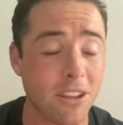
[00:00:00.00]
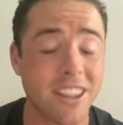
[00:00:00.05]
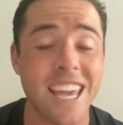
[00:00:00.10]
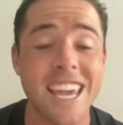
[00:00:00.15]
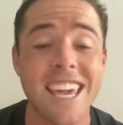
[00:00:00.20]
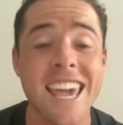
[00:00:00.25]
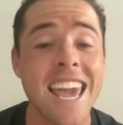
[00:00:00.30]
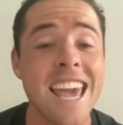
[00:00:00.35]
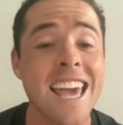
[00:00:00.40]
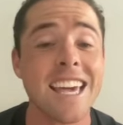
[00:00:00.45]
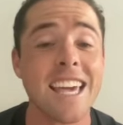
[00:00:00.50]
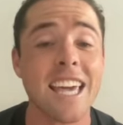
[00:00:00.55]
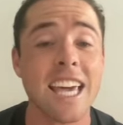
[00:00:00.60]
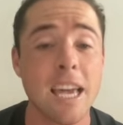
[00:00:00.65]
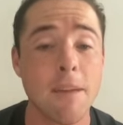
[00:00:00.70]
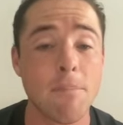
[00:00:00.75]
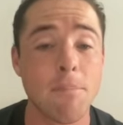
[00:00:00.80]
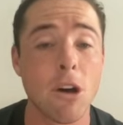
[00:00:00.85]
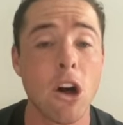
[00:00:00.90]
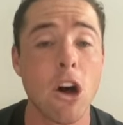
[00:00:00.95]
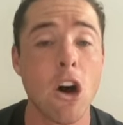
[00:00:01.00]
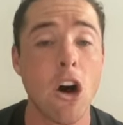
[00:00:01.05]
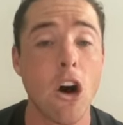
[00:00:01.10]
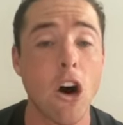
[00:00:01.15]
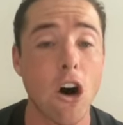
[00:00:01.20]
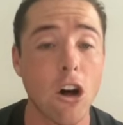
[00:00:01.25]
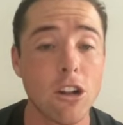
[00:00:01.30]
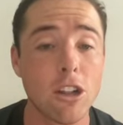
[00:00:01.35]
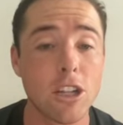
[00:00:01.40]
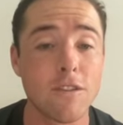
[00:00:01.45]
They can't keep
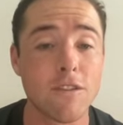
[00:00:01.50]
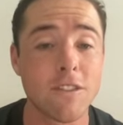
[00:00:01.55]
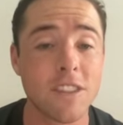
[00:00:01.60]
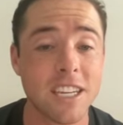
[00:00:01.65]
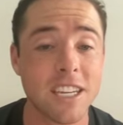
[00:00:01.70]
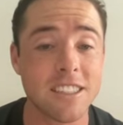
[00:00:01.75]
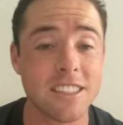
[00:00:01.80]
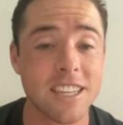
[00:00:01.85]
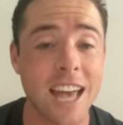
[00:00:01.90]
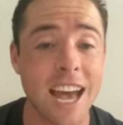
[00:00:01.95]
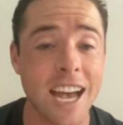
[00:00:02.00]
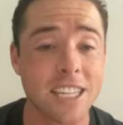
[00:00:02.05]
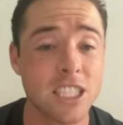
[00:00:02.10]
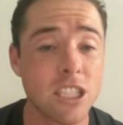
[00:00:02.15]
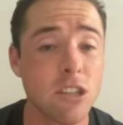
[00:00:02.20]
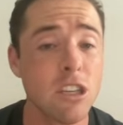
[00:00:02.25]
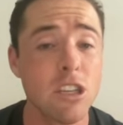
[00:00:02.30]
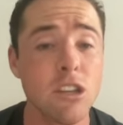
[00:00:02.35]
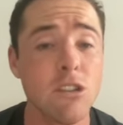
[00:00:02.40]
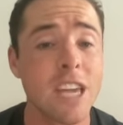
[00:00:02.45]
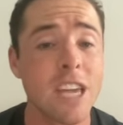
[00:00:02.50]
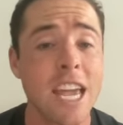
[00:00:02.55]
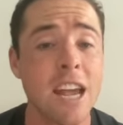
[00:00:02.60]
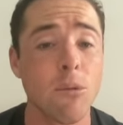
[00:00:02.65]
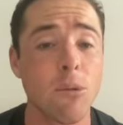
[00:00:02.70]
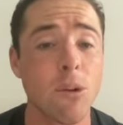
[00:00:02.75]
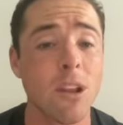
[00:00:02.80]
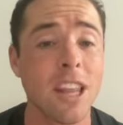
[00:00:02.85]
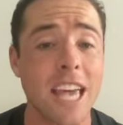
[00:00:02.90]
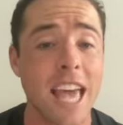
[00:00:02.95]
all of these guys. You
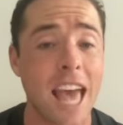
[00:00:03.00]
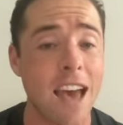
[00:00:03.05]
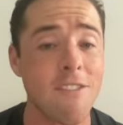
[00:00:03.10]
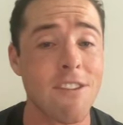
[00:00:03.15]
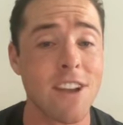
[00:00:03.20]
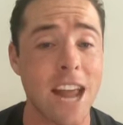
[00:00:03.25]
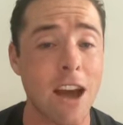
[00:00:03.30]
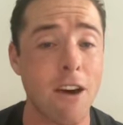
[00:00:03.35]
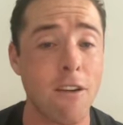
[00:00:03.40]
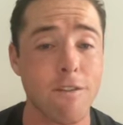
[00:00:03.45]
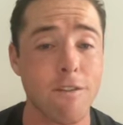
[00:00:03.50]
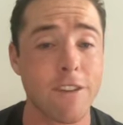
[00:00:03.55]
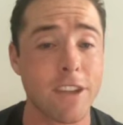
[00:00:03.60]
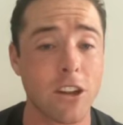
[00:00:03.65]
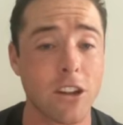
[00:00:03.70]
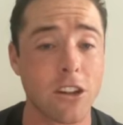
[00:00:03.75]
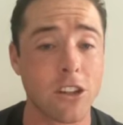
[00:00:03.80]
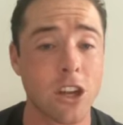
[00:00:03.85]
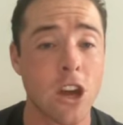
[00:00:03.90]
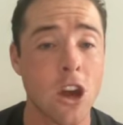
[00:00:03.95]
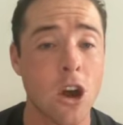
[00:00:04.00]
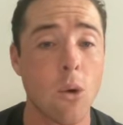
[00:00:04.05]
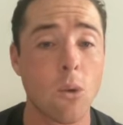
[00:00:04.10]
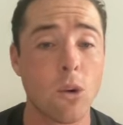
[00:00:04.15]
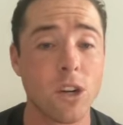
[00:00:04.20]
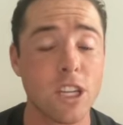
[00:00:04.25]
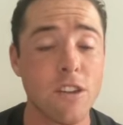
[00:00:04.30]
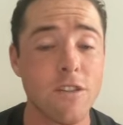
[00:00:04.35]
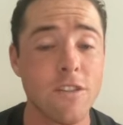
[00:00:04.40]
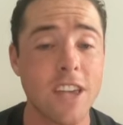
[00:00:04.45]
can't really have an outfield
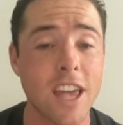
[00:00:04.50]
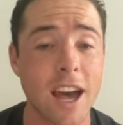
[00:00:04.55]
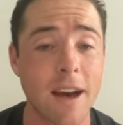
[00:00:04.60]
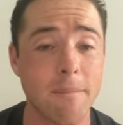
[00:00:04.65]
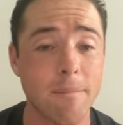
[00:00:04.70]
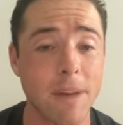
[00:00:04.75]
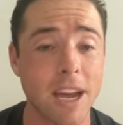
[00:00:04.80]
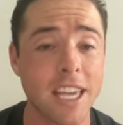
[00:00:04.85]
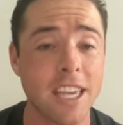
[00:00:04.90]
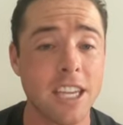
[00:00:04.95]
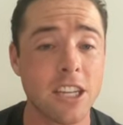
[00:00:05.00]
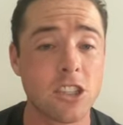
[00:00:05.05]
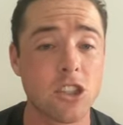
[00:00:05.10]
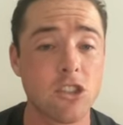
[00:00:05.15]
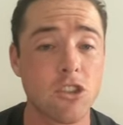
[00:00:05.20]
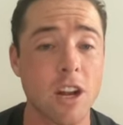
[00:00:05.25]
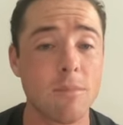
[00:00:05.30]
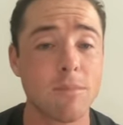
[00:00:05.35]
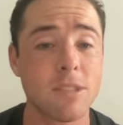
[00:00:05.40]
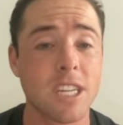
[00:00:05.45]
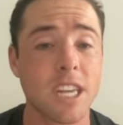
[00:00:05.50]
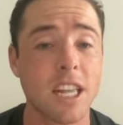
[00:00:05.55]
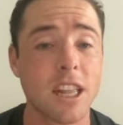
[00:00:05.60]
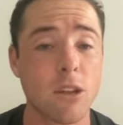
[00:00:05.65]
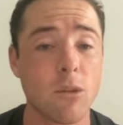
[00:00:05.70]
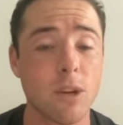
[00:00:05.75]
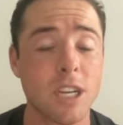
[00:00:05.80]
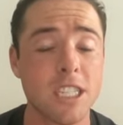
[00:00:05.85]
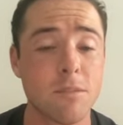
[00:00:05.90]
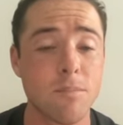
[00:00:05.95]
where you've got Mike Yastrzemski,
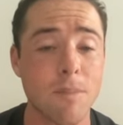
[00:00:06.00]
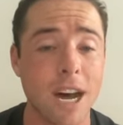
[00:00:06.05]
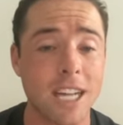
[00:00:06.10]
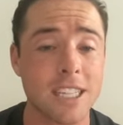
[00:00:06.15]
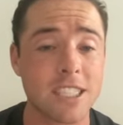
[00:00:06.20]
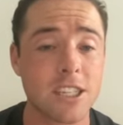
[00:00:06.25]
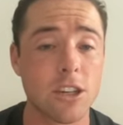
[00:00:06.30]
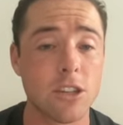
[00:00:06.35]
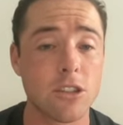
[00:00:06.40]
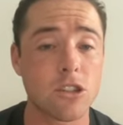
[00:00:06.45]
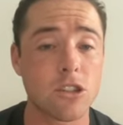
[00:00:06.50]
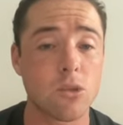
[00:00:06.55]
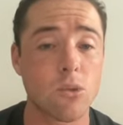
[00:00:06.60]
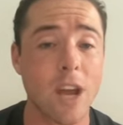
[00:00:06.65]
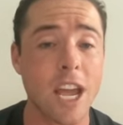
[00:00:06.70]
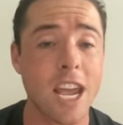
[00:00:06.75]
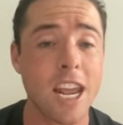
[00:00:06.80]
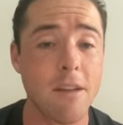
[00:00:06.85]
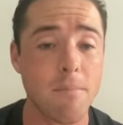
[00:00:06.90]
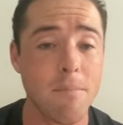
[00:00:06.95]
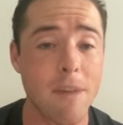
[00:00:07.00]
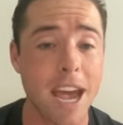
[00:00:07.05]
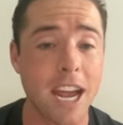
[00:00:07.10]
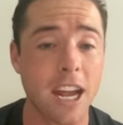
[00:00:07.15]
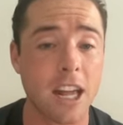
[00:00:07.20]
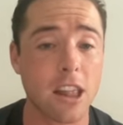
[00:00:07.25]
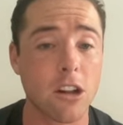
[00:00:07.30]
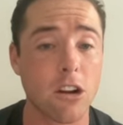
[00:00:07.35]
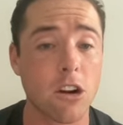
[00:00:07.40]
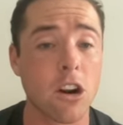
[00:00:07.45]
Luis Matos, Wade
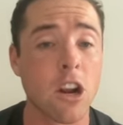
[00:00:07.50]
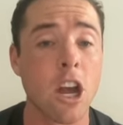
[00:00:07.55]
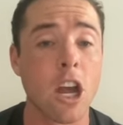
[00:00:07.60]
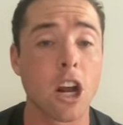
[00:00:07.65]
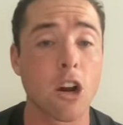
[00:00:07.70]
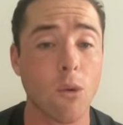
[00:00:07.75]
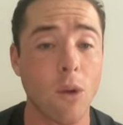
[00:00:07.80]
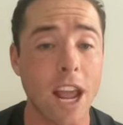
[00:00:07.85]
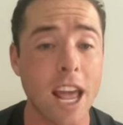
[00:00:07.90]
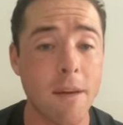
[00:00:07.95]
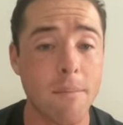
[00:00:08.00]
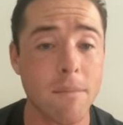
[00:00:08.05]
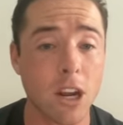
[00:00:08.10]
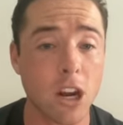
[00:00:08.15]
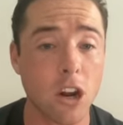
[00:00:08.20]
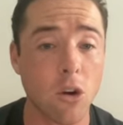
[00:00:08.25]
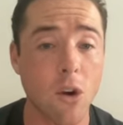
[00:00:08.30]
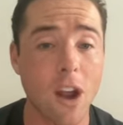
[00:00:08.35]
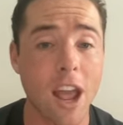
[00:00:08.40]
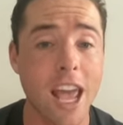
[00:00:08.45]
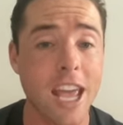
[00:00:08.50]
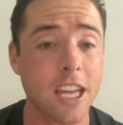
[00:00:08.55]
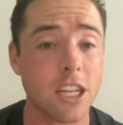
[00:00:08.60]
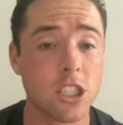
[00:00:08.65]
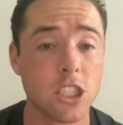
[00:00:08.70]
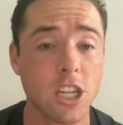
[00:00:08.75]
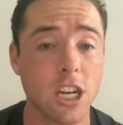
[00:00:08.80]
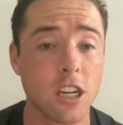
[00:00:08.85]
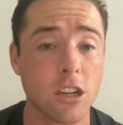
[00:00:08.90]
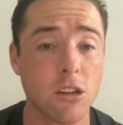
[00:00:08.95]
Meckler, Grant McCrae,
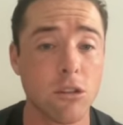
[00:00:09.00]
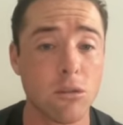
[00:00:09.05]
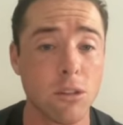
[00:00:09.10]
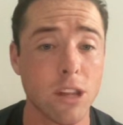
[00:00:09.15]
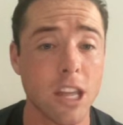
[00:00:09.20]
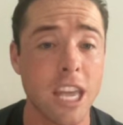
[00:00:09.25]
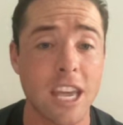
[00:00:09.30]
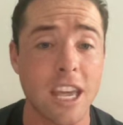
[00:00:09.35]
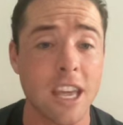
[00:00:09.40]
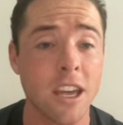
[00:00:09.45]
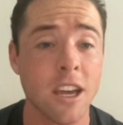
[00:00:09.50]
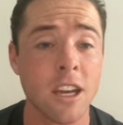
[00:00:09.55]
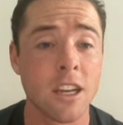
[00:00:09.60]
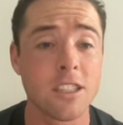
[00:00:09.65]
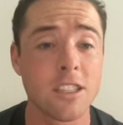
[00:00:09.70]
and Jung-Hoo Lee.